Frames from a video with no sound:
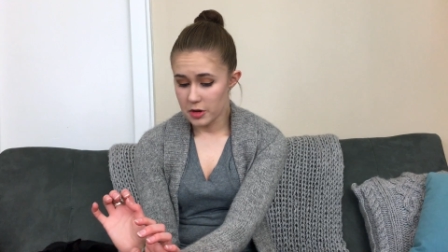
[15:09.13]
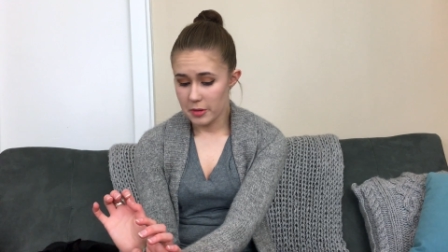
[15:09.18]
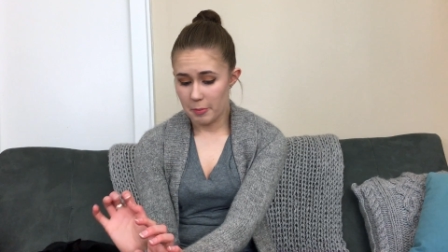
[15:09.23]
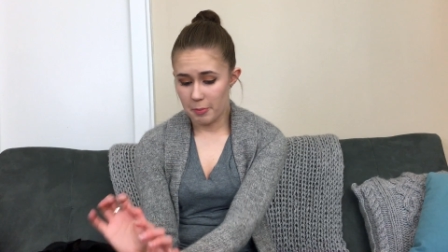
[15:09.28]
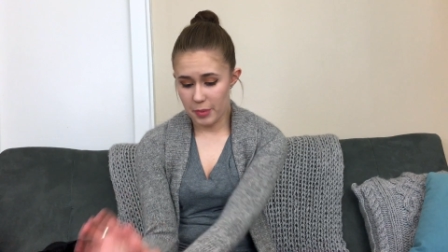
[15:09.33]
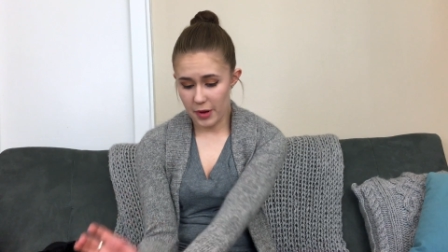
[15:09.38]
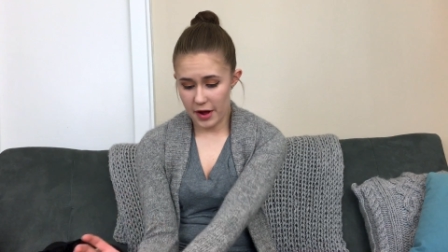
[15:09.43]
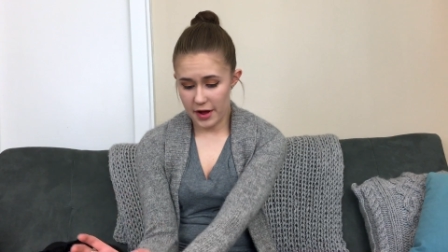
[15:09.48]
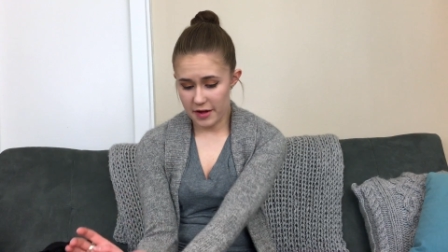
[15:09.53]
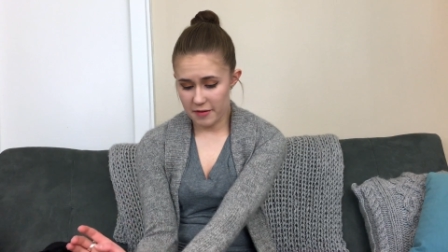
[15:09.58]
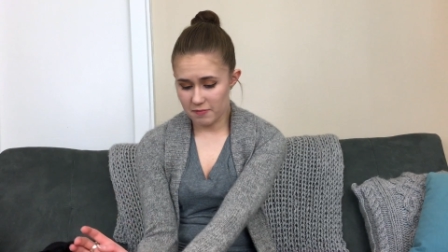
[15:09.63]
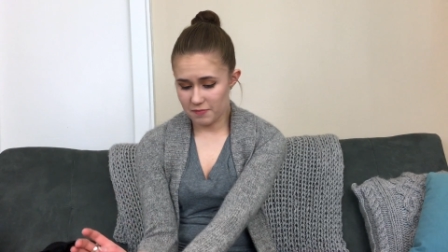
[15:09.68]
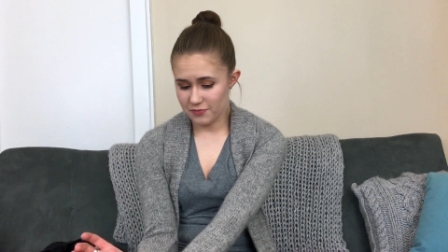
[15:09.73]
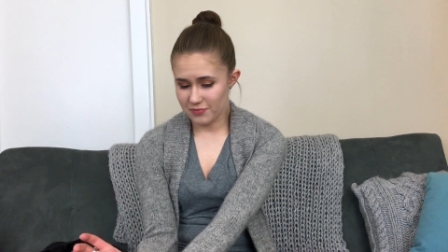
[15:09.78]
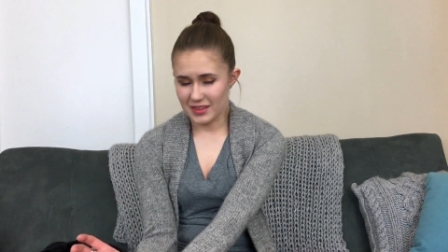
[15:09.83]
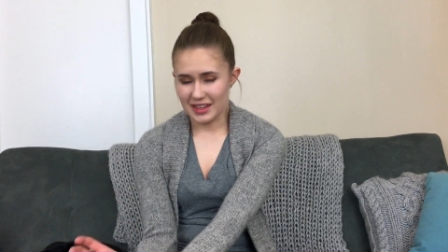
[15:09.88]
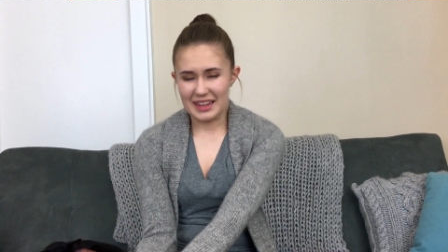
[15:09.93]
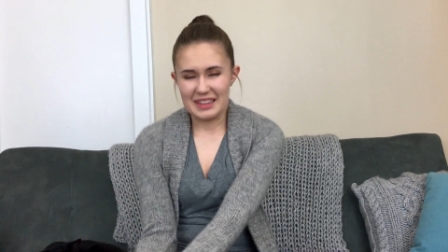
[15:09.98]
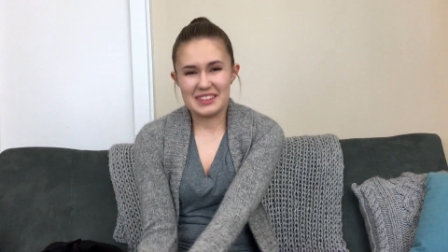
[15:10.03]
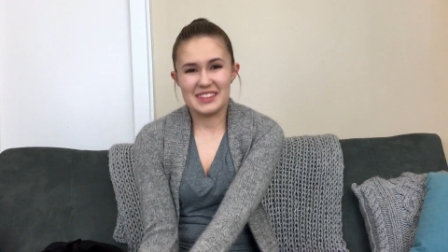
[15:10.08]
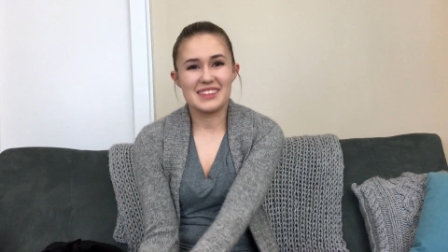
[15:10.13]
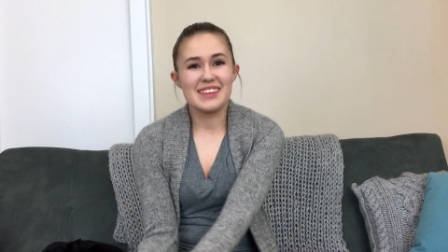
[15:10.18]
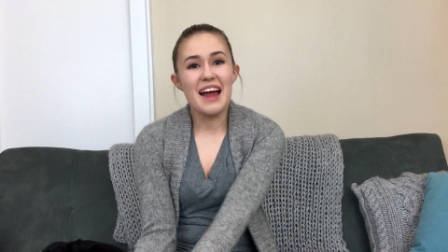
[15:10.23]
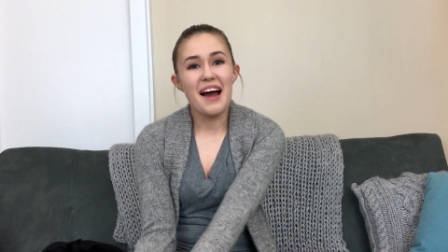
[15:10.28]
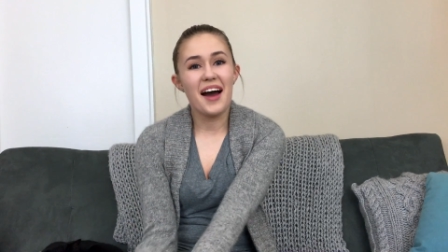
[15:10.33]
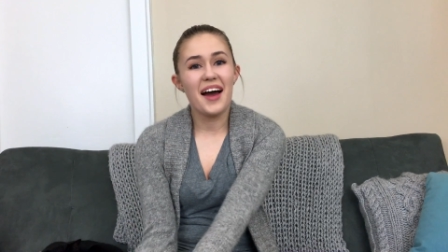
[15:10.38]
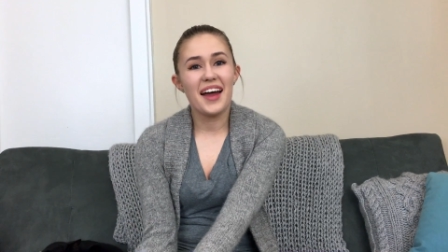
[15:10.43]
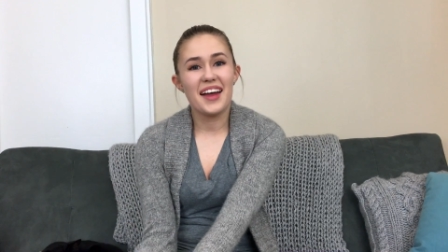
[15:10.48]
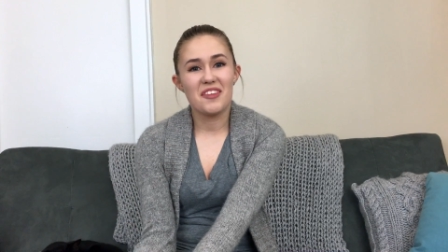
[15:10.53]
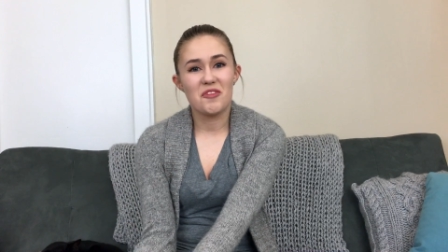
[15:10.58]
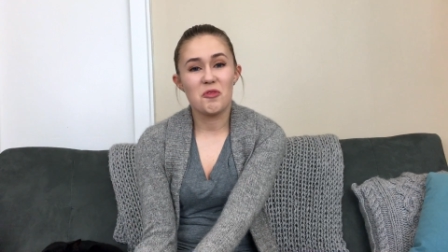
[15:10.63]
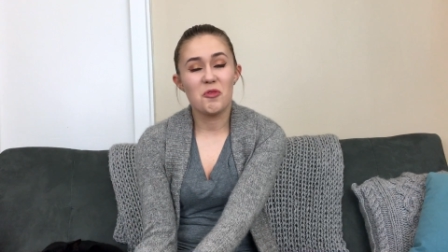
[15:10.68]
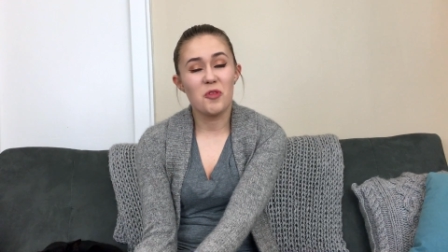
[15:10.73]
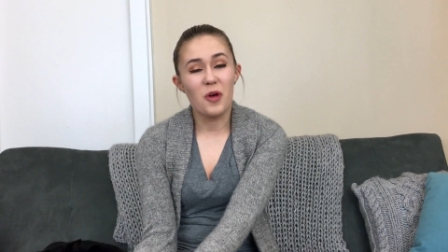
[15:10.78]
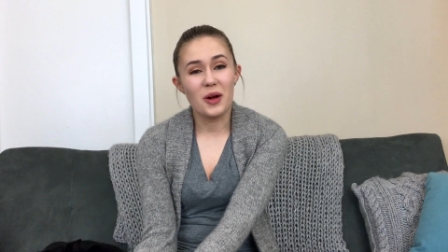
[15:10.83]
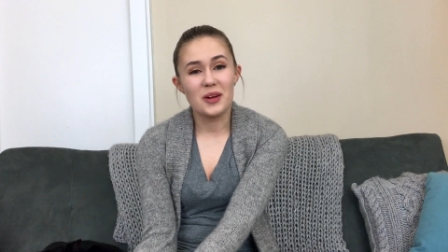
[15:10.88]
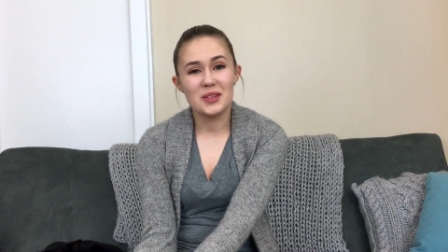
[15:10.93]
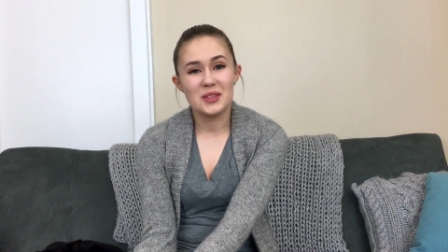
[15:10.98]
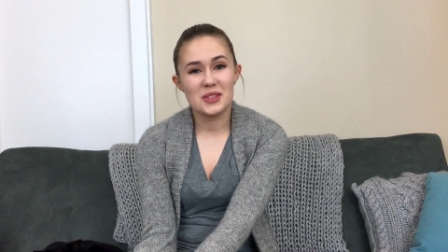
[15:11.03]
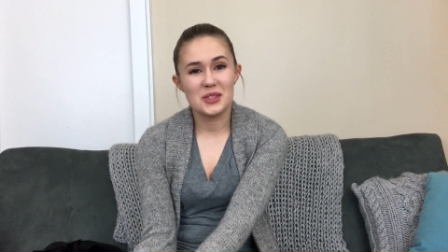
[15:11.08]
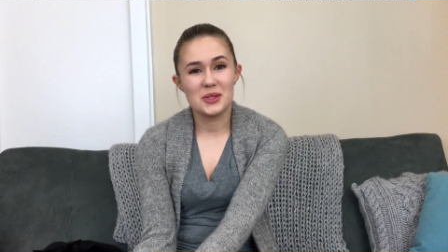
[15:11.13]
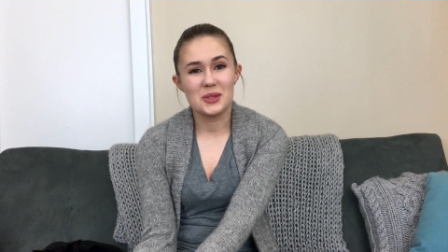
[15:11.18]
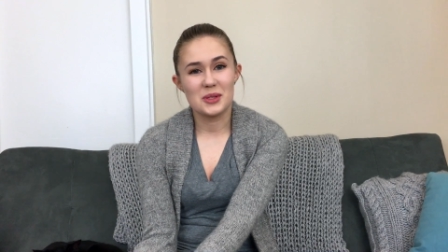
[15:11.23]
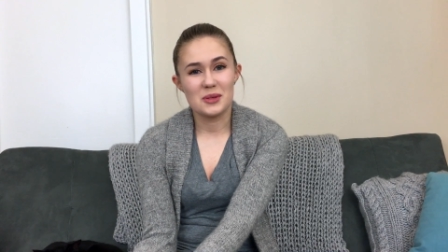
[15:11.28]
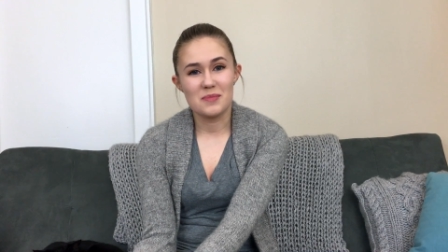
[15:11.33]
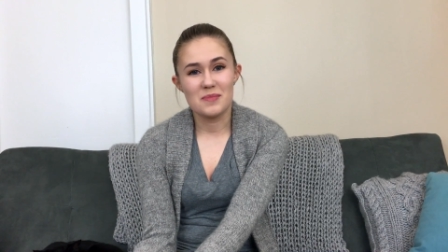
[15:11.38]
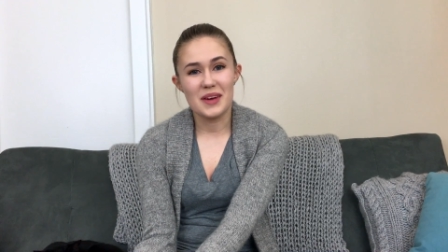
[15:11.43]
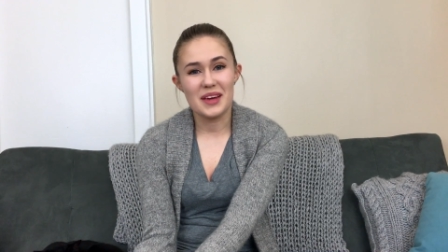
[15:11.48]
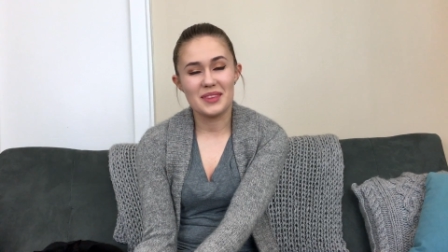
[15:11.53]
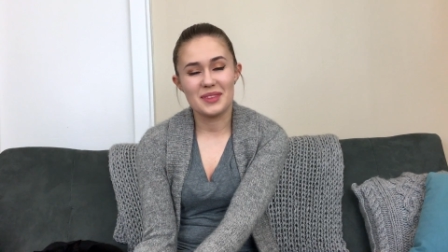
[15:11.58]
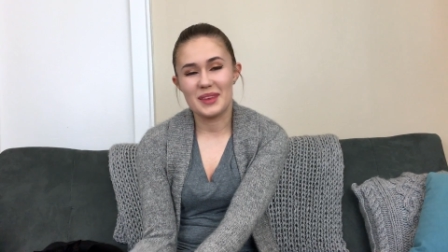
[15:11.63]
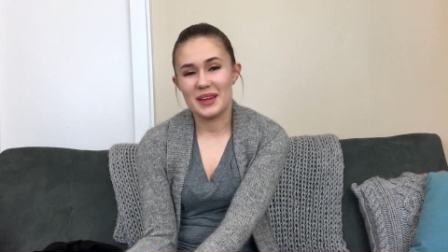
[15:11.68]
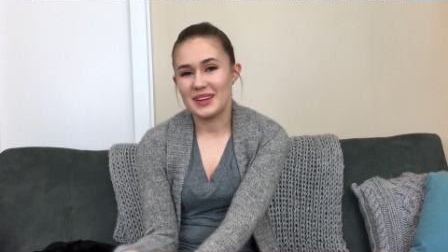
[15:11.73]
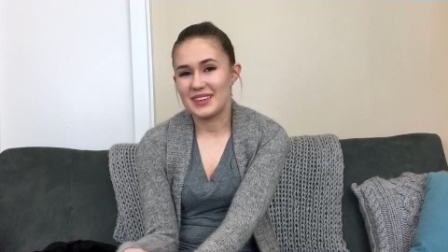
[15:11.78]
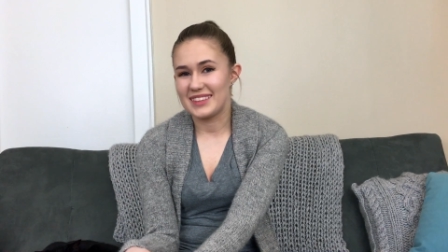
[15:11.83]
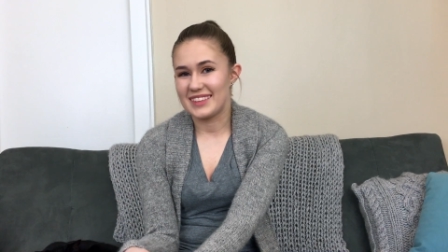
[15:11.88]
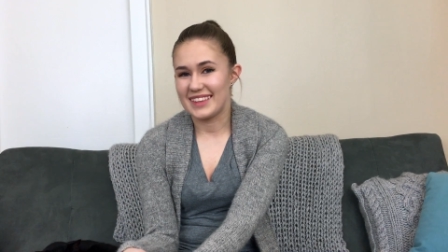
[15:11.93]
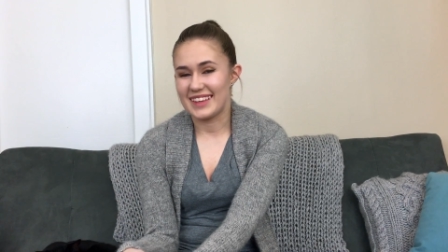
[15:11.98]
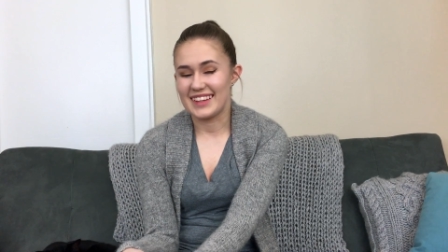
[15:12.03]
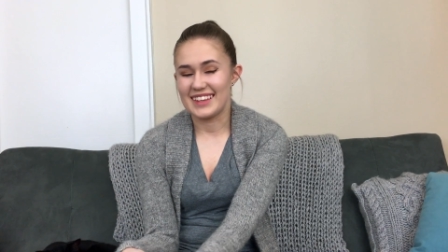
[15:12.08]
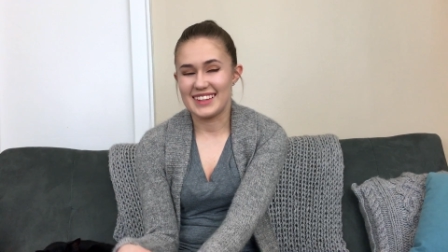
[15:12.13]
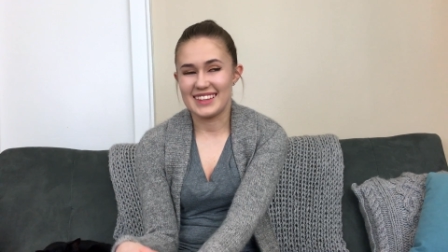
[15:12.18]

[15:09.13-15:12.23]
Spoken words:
But it's not fun to admit that you